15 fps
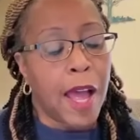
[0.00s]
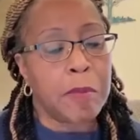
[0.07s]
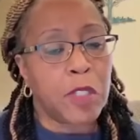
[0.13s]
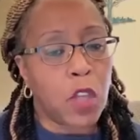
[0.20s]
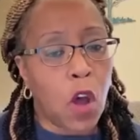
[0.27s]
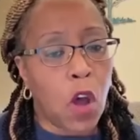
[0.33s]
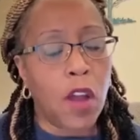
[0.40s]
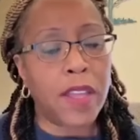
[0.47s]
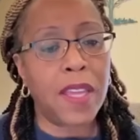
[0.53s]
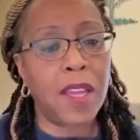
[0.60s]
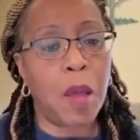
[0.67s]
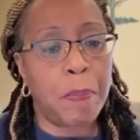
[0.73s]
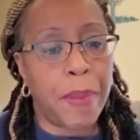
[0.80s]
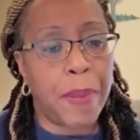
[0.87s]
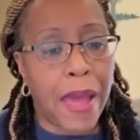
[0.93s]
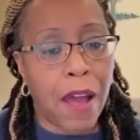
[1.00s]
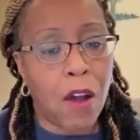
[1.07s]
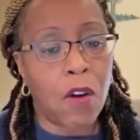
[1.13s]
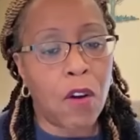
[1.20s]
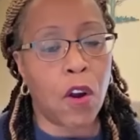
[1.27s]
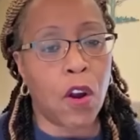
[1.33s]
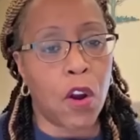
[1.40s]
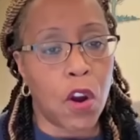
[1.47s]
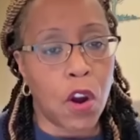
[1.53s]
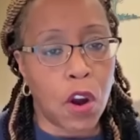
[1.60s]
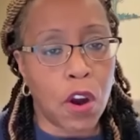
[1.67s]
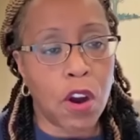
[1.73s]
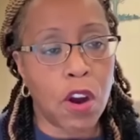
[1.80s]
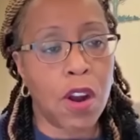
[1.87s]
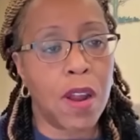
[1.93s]
I'm talking about
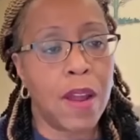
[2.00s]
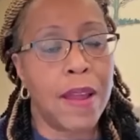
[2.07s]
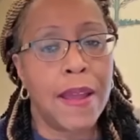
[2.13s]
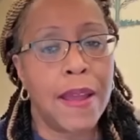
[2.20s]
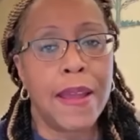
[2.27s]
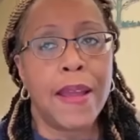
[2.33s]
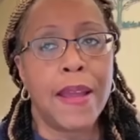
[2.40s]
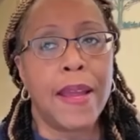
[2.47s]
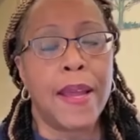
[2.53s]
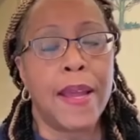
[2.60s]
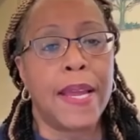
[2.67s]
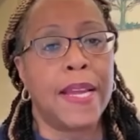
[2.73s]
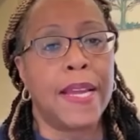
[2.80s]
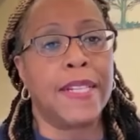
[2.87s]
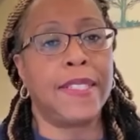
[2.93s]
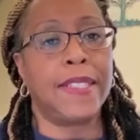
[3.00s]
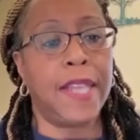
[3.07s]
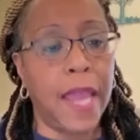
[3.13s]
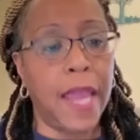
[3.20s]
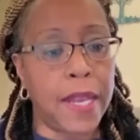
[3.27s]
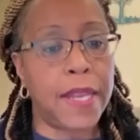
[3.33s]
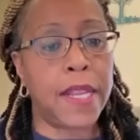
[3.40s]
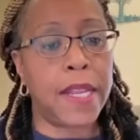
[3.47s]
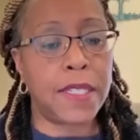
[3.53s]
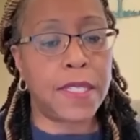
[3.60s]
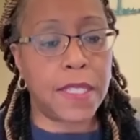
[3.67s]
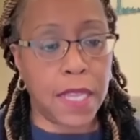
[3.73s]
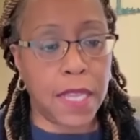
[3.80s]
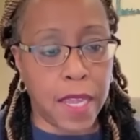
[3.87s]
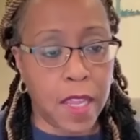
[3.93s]
her
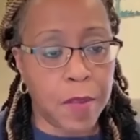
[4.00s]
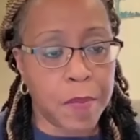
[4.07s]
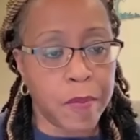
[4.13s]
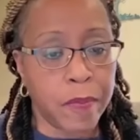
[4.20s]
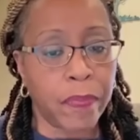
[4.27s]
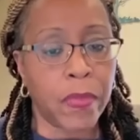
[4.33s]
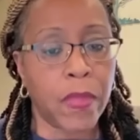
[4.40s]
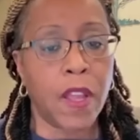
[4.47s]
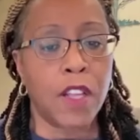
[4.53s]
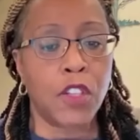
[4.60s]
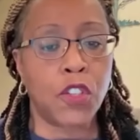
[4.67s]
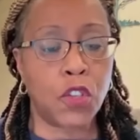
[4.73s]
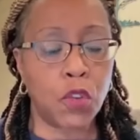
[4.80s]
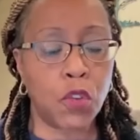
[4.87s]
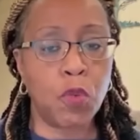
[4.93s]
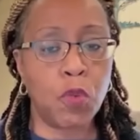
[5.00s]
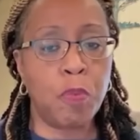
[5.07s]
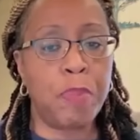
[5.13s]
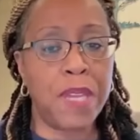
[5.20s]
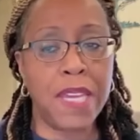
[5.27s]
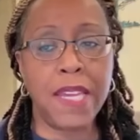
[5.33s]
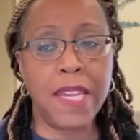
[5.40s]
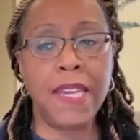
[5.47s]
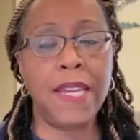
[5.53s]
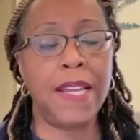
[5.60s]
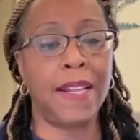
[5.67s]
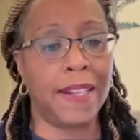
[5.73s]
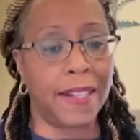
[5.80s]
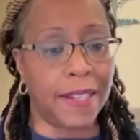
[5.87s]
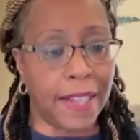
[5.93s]
tendency to
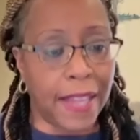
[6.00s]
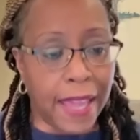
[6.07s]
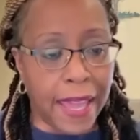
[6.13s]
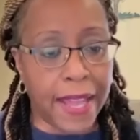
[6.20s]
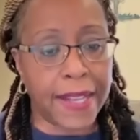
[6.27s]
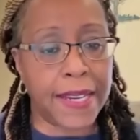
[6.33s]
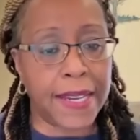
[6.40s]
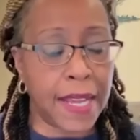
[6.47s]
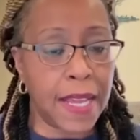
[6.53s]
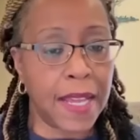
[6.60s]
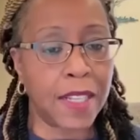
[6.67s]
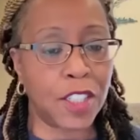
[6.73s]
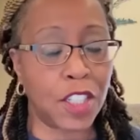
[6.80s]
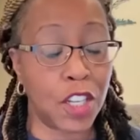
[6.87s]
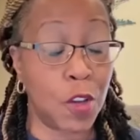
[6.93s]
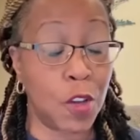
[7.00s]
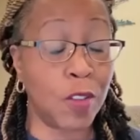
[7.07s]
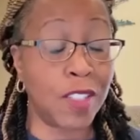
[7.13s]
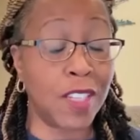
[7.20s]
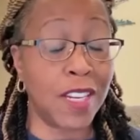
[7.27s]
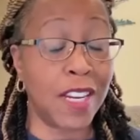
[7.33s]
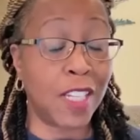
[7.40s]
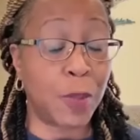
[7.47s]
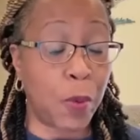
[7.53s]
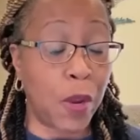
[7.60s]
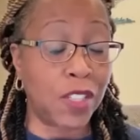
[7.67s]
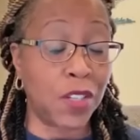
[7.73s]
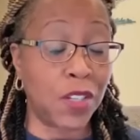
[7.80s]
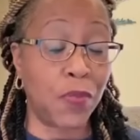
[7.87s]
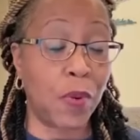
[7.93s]
be led, to use an
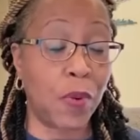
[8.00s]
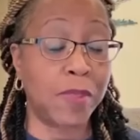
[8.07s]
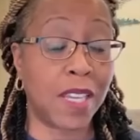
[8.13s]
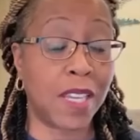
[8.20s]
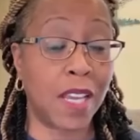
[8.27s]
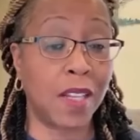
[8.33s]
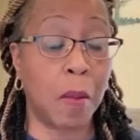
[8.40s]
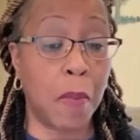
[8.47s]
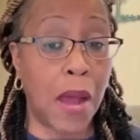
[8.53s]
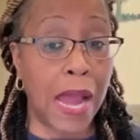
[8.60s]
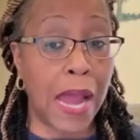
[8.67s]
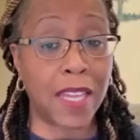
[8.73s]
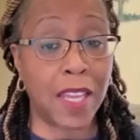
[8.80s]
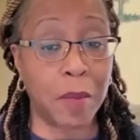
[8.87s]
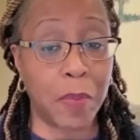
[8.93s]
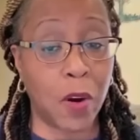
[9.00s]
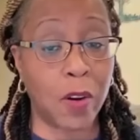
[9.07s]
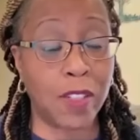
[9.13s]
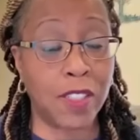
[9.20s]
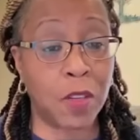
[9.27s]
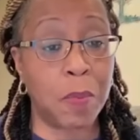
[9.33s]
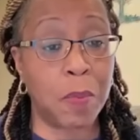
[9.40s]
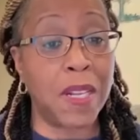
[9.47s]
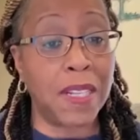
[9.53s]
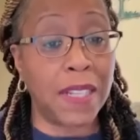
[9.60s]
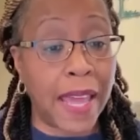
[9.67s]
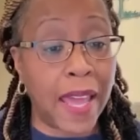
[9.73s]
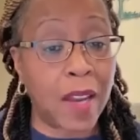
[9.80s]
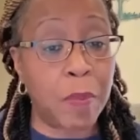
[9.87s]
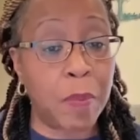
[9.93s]
expression To Kill a Mockingbird, to be
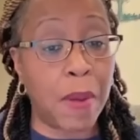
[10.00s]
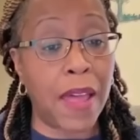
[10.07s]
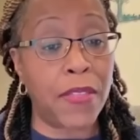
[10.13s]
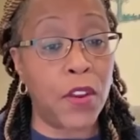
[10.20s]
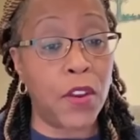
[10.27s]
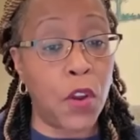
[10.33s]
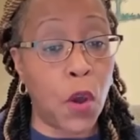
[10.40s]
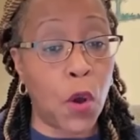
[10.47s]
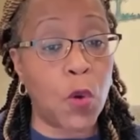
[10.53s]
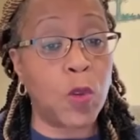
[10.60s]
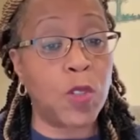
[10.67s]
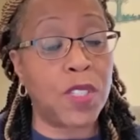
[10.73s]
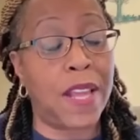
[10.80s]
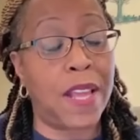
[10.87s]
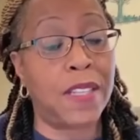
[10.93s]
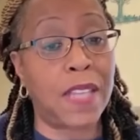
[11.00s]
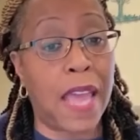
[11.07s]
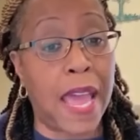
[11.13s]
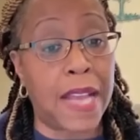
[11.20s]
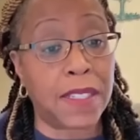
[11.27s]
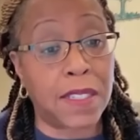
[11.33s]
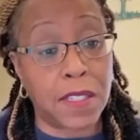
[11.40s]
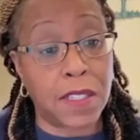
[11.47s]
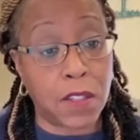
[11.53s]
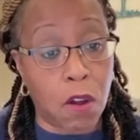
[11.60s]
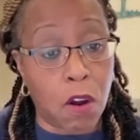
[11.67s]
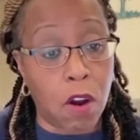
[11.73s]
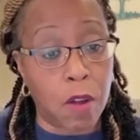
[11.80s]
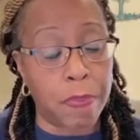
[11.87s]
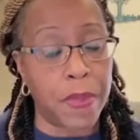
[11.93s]
led by the nose as asses
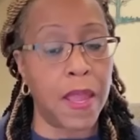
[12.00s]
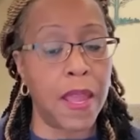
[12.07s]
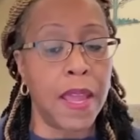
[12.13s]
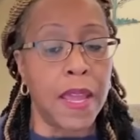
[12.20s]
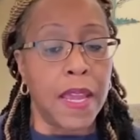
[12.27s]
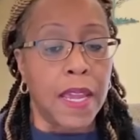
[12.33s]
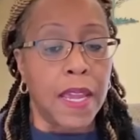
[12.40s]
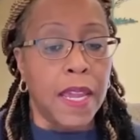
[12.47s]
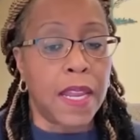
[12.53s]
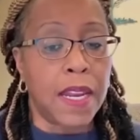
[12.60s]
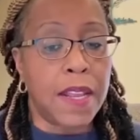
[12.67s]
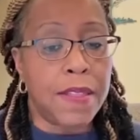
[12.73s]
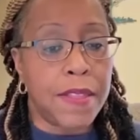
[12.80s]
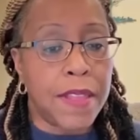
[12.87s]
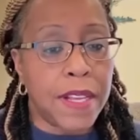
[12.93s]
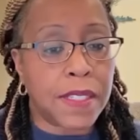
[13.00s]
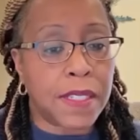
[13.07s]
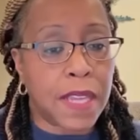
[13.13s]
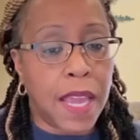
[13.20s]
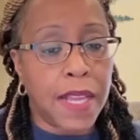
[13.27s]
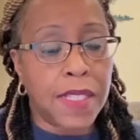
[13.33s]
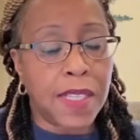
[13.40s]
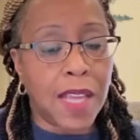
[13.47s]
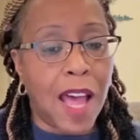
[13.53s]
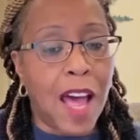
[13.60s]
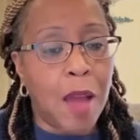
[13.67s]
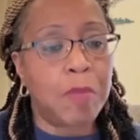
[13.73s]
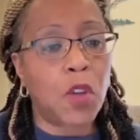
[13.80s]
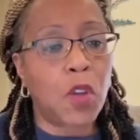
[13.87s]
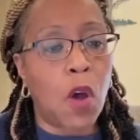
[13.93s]
are. And in this case,
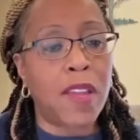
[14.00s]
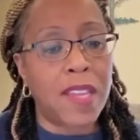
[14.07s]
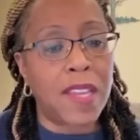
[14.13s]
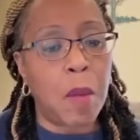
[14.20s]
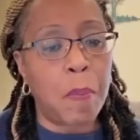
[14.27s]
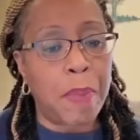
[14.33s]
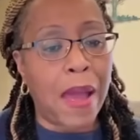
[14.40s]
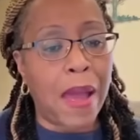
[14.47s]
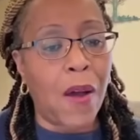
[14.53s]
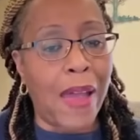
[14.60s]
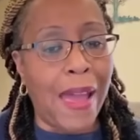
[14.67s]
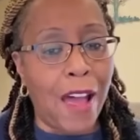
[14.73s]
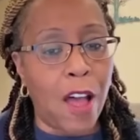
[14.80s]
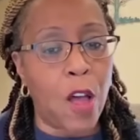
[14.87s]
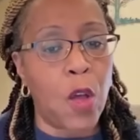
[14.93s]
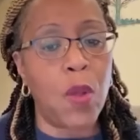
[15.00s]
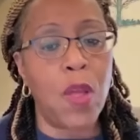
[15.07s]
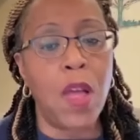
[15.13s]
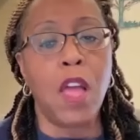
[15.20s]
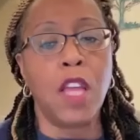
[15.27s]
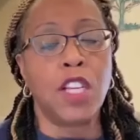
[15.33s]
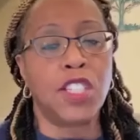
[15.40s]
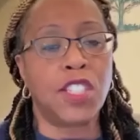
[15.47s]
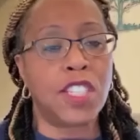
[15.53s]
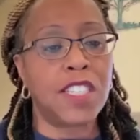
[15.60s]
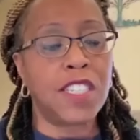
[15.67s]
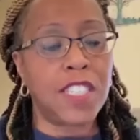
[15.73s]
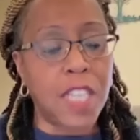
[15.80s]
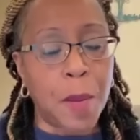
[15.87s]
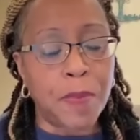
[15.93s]
I'm talking about how
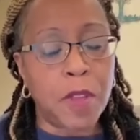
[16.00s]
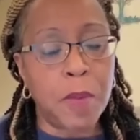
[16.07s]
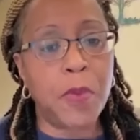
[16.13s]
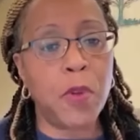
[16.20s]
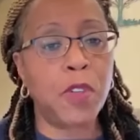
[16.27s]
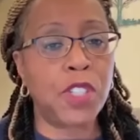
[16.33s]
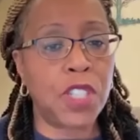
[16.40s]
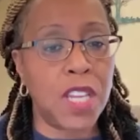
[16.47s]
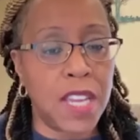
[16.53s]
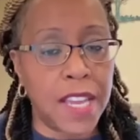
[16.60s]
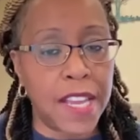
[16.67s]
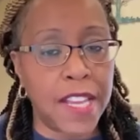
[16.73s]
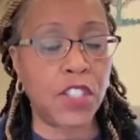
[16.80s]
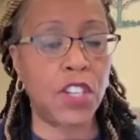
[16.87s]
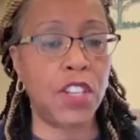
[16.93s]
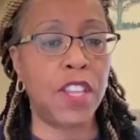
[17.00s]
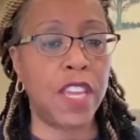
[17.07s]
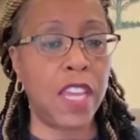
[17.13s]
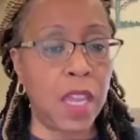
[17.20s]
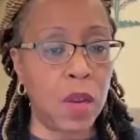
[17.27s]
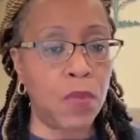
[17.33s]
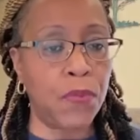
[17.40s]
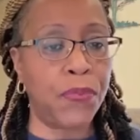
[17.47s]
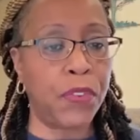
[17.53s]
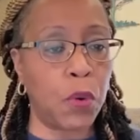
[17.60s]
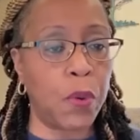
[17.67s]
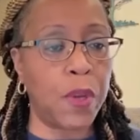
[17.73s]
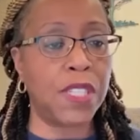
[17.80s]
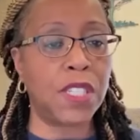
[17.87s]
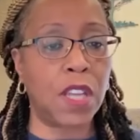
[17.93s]
susceptible she is to the
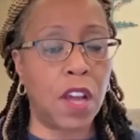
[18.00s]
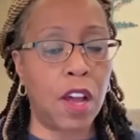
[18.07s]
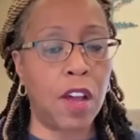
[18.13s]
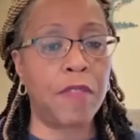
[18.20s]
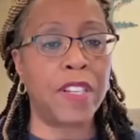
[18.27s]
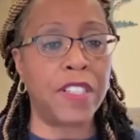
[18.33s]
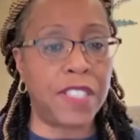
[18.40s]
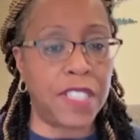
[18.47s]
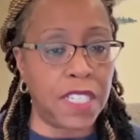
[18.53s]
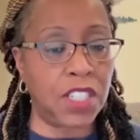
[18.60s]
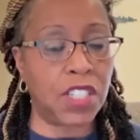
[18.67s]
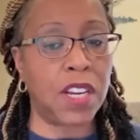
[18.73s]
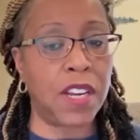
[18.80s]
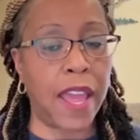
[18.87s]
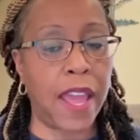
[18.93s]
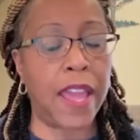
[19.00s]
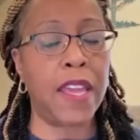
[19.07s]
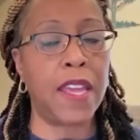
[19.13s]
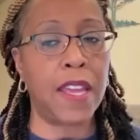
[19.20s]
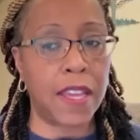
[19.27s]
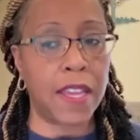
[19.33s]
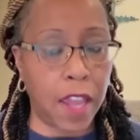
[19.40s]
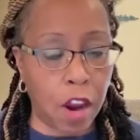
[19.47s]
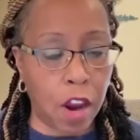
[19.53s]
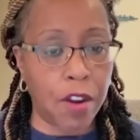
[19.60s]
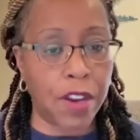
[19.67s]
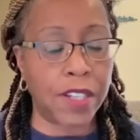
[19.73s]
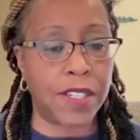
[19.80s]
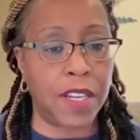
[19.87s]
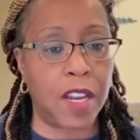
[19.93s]
influence of DiJonai
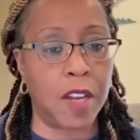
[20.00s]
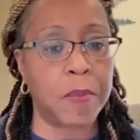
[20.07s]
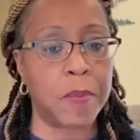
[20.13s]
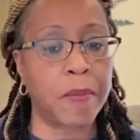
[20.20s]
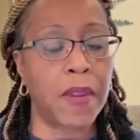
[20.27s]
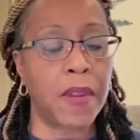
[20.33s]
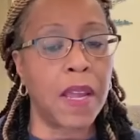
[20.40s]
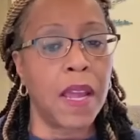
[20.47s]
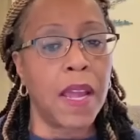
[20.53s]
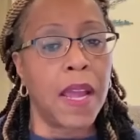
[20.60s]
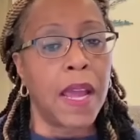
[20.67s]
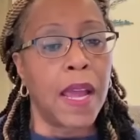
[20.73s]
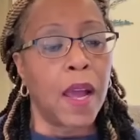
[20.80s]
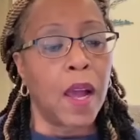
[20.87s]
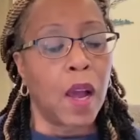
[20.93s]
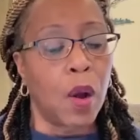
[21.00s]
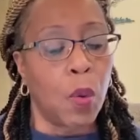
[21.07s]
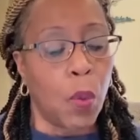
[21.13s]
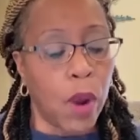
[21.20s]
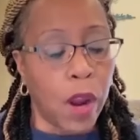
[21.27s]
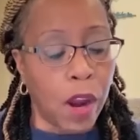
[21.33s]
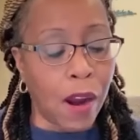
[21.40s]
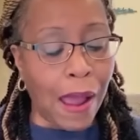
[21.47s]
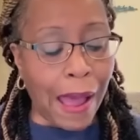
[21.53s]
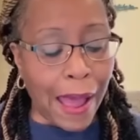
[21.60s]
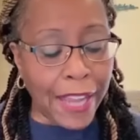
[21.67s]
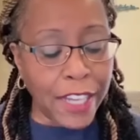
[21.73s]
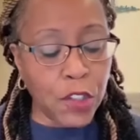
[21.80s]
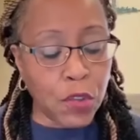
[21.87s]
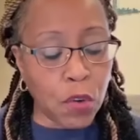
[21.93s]
Carrington. Where
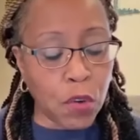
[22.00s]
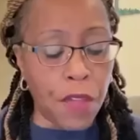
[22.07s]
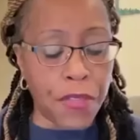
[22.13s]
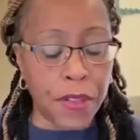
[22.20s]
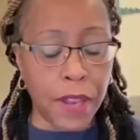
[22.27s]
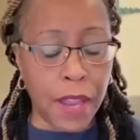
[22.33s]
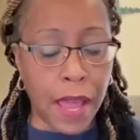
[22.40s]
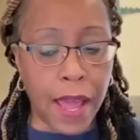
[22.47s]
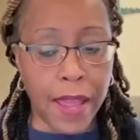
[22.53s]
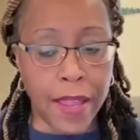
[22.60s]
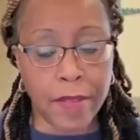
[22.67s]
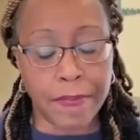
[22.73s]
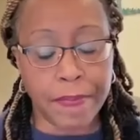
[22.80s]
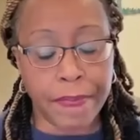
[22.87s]
I draw the line